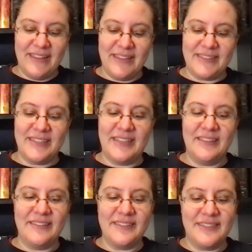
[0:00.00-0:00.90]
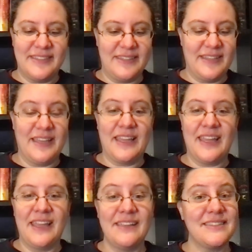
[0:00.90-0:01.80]
This is
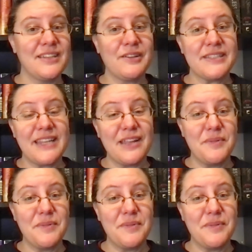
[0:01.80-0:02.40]
a series that